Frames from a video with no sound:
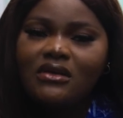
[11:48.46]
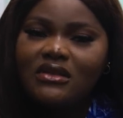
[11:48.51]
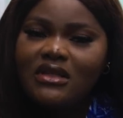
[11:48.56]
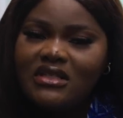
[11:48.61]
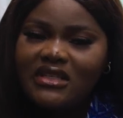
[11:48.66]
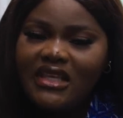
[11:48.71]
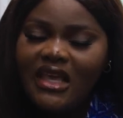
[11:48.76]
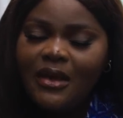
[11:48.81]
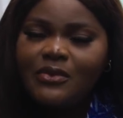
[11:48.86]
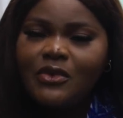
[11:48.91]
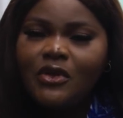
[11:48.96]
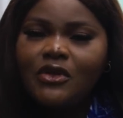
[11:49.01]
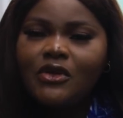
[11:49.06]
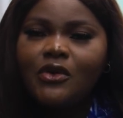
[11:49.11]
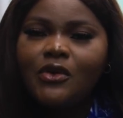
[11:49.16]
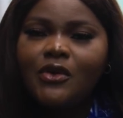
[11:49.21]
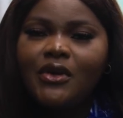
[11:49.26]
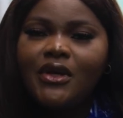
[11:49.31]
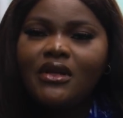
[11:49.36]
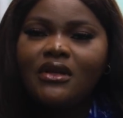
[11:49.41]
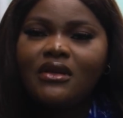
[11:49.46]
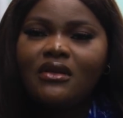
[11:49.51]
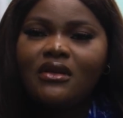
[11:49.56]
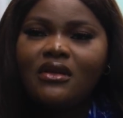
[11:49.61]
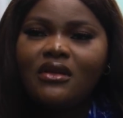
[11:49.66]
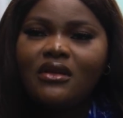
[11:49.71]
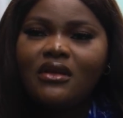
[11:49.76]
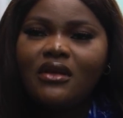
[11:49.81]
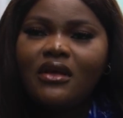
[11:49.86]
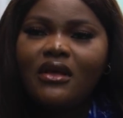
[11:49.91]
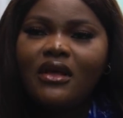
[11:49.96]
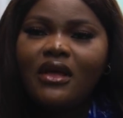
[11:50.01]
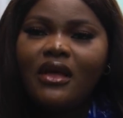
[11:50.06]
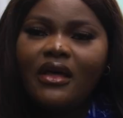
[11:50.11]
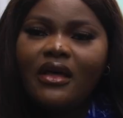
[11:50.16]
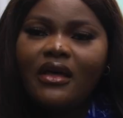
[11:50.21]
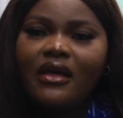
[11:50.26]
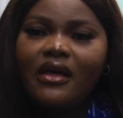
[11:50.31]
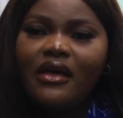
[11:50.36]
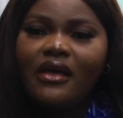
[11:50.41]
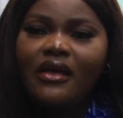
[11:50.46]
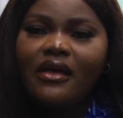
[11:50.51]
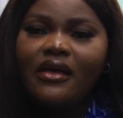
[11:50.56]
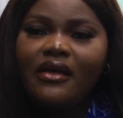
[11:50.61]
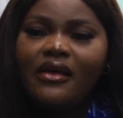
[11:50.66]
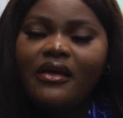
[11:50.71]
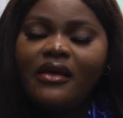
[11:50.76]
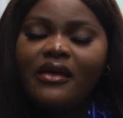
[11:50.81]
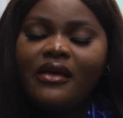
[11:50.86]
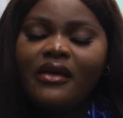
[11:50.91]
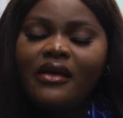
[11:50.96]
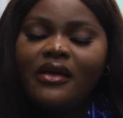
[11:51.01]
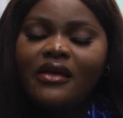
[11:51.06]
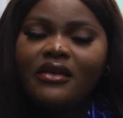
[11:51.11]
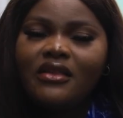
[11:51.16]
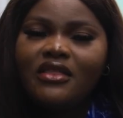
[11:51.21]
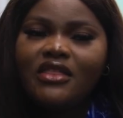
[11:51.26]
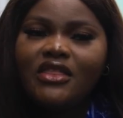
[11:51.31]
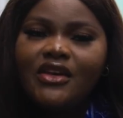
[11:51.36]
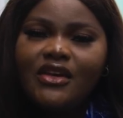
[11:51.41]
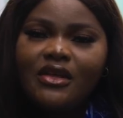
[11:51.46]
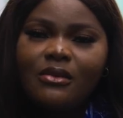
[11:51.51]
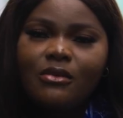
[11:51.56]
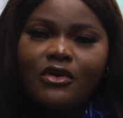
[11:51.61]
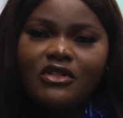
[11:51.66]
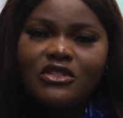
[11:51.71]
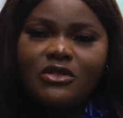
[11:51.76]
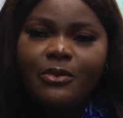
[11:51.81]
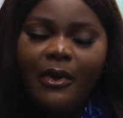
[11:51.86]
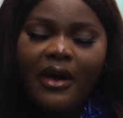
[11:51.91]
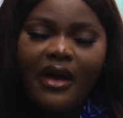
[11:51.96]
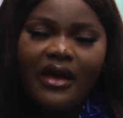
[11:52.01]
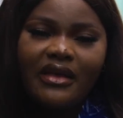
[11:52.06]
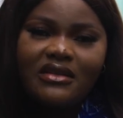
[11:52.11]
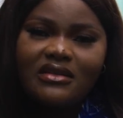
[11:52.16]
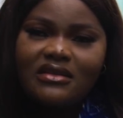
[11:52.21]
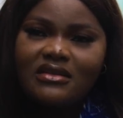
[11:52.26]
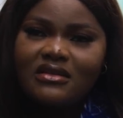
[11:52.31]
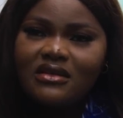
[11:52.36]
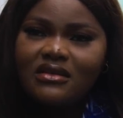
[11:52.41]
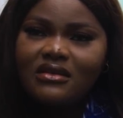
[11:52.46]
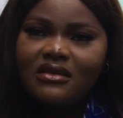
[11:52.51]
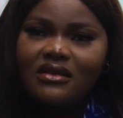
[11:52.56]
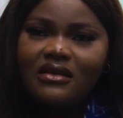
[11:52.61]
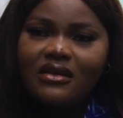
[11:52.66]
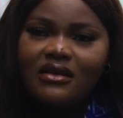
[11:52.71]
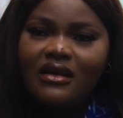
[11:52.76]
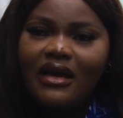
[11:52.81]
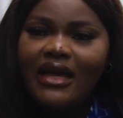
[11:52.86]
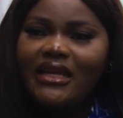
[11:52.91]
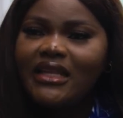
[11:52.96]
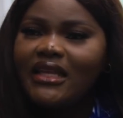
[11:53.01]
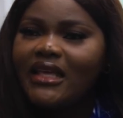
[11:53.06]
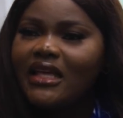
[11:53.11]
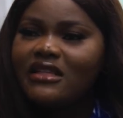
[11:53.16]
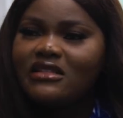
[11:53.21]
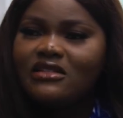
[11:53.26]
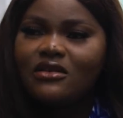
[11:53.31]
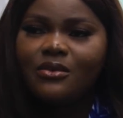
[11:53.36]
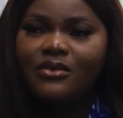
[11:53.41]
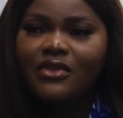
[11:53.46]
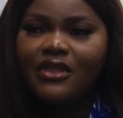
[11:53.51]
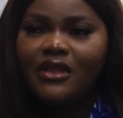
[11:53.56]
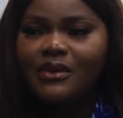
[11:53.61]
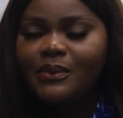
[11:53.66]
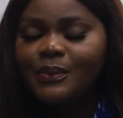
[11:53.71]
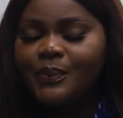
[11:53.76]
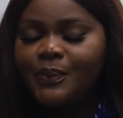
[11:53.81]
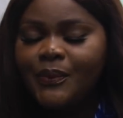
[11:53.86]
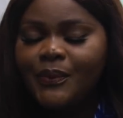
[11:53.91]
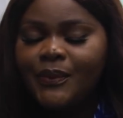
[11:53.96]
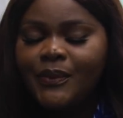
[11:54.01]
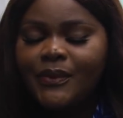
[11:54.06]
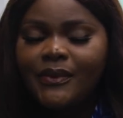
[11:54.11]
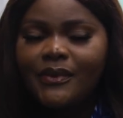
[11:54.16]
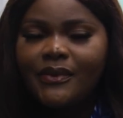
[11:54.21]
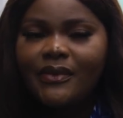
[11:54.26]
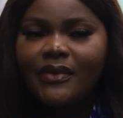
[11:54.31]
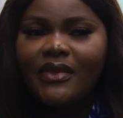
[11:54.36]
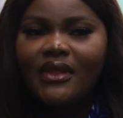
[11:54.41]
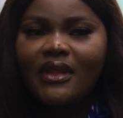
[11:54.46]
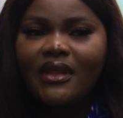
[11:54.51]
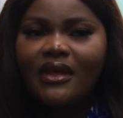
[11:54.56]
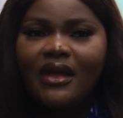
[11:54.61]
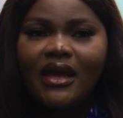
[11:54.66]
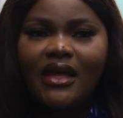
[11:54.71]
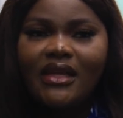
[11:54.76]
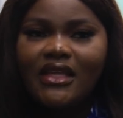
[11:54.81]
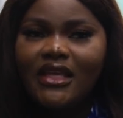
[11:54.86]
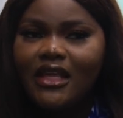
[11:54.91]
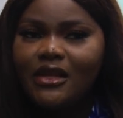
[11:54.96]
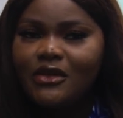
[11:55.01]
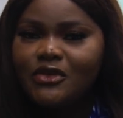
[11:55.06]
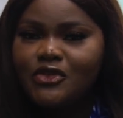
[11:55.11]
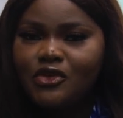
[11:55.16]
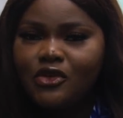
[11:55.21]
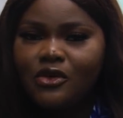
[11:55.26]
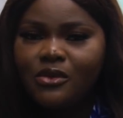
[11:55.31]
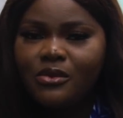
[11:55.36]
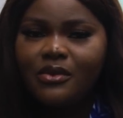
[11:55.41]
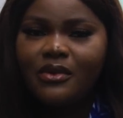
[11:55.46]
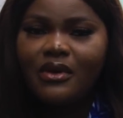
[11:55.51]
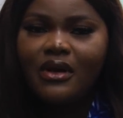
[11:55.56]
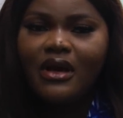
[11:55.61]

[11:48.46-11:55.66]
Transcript: This kept on going. And 3 months passed, I didn't get something. I didn't get a job.